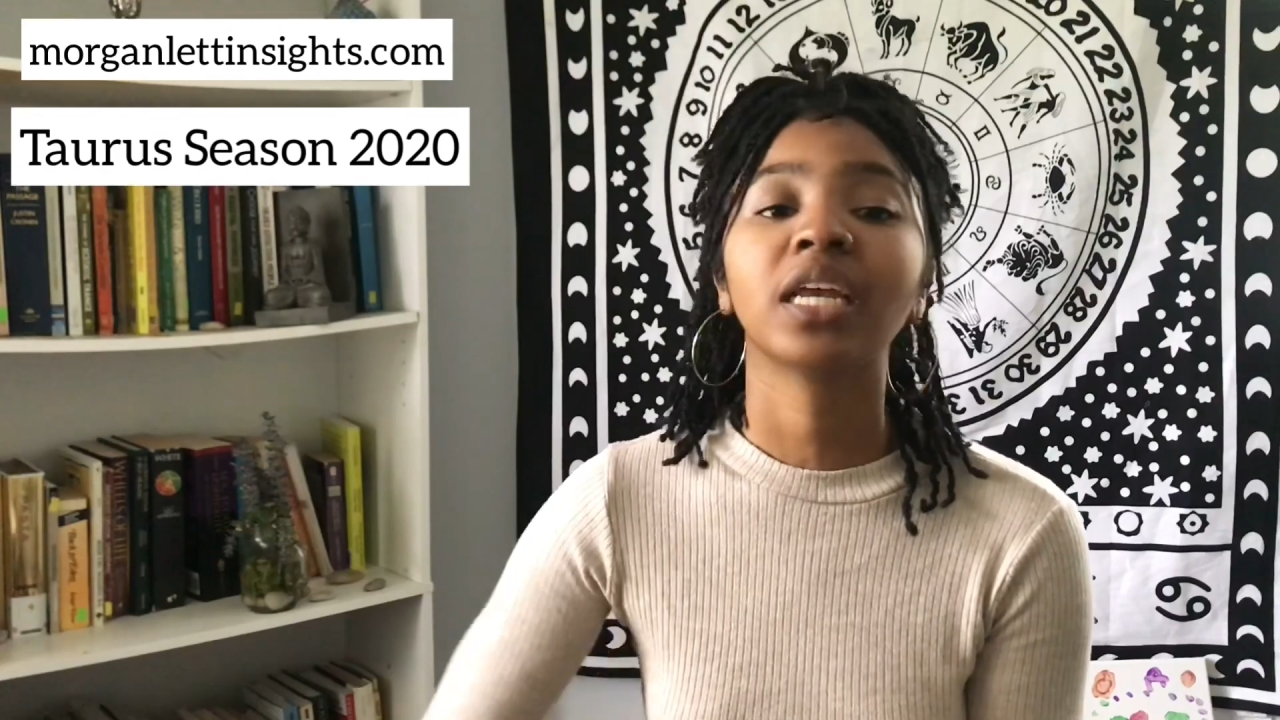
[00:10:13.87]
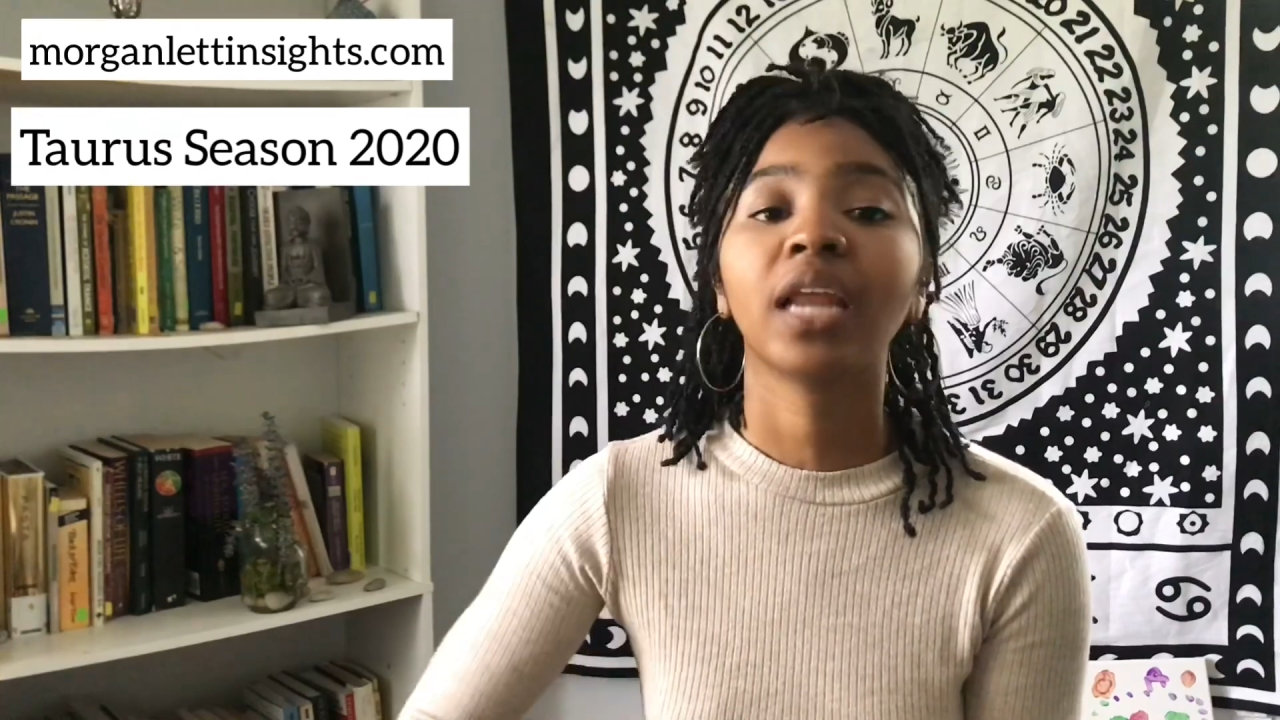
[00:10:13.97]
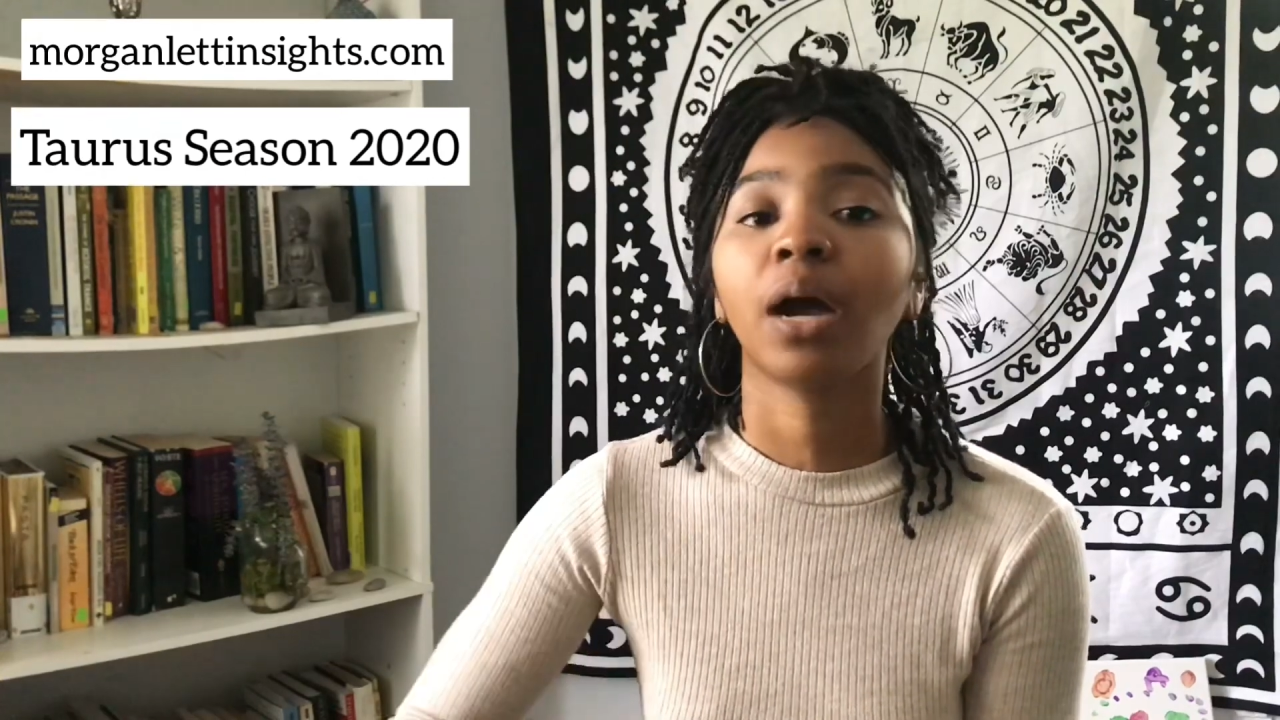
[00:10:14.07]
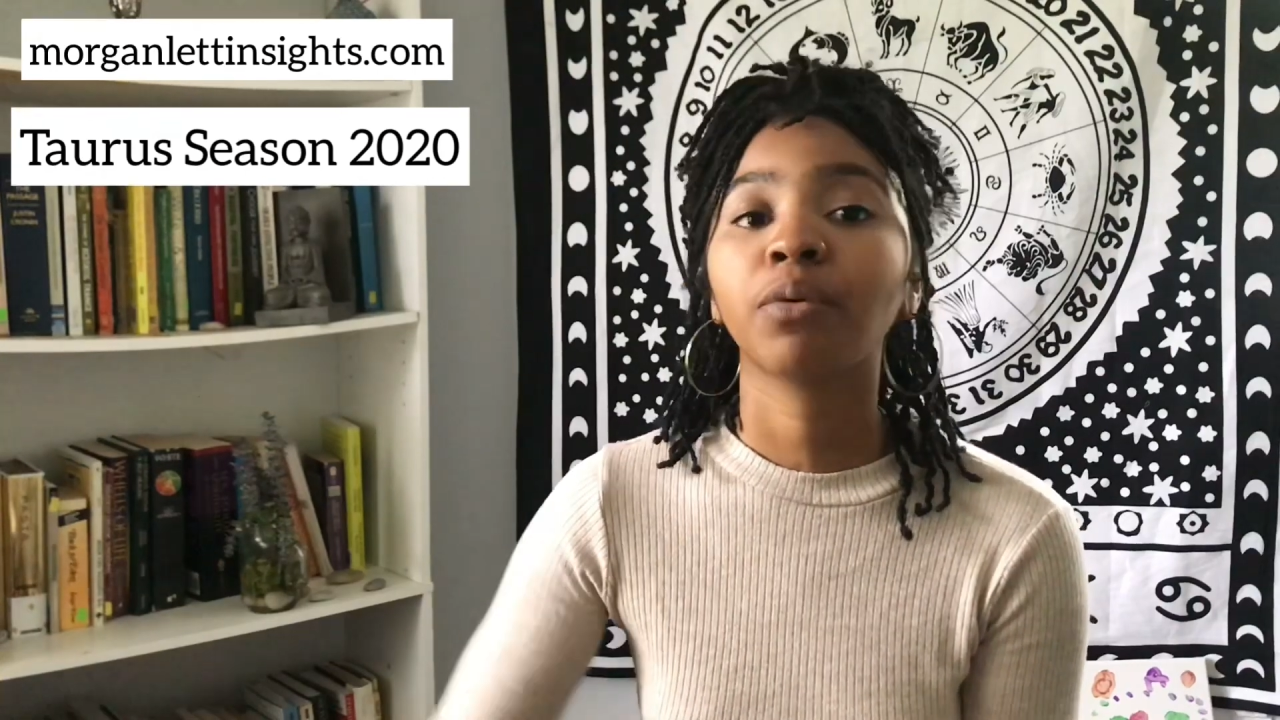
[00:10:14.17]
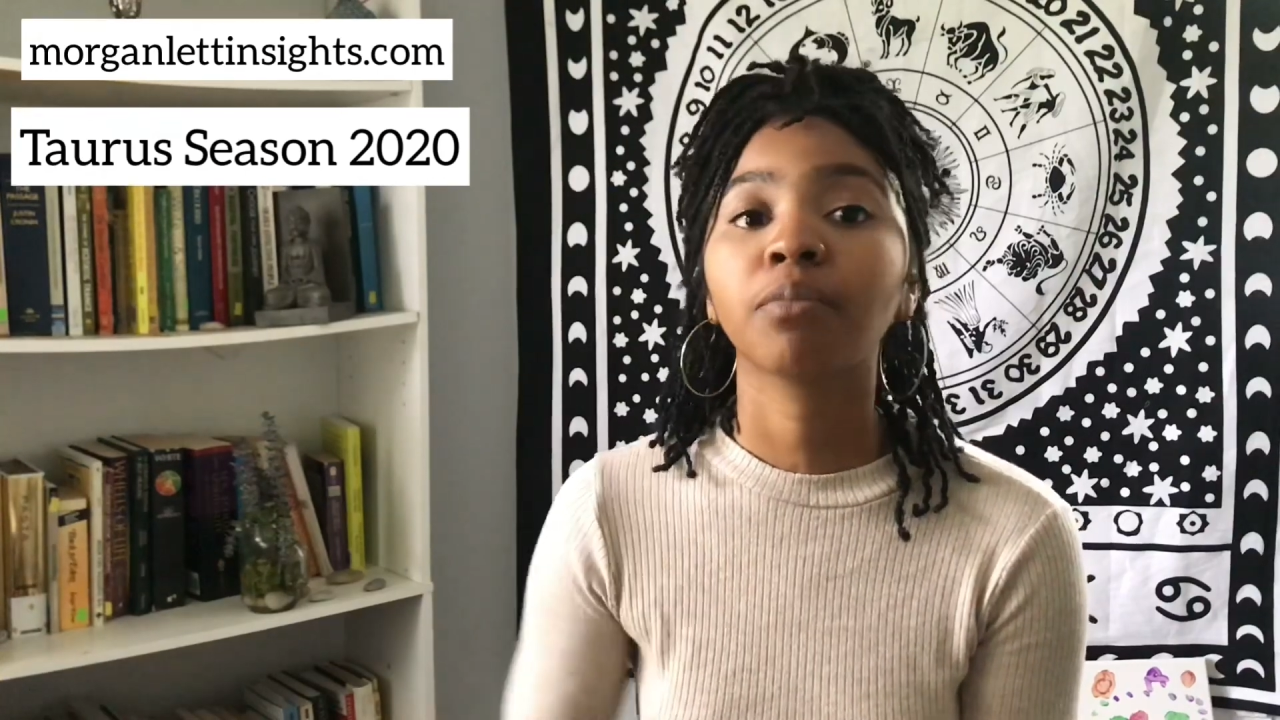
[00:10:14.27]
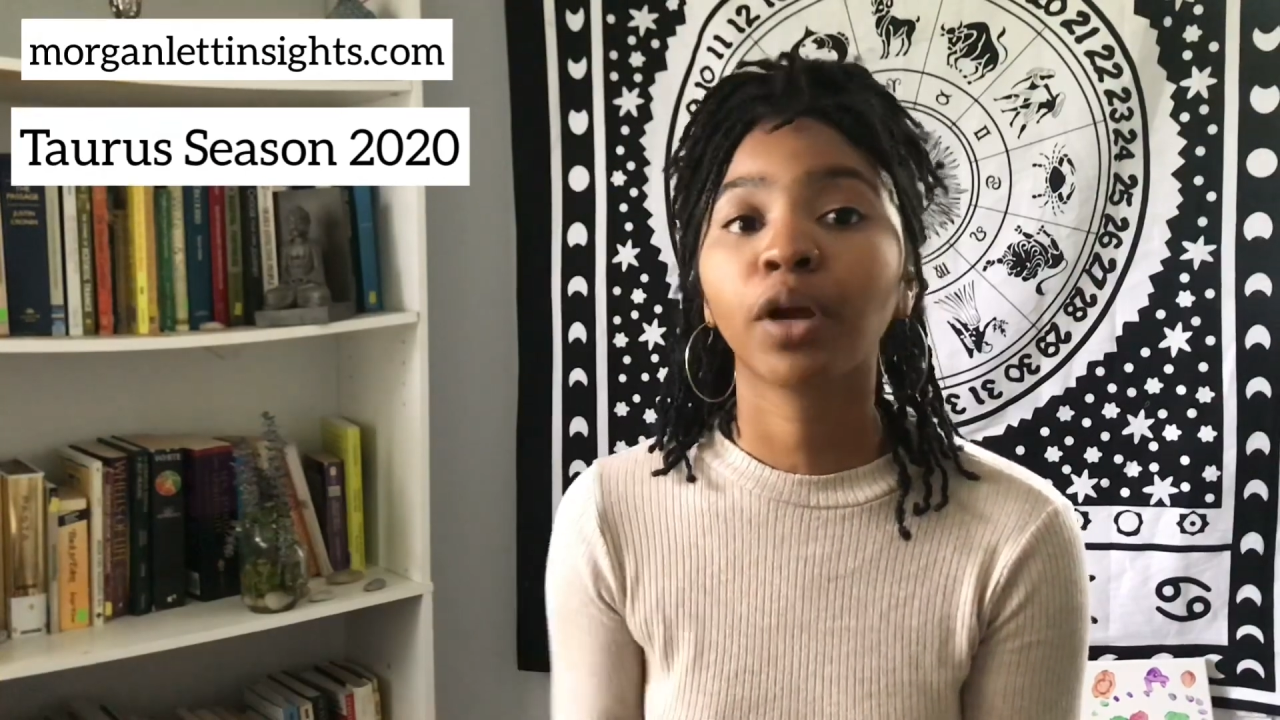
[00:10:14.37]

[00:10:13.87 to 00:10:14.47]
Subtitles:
and now with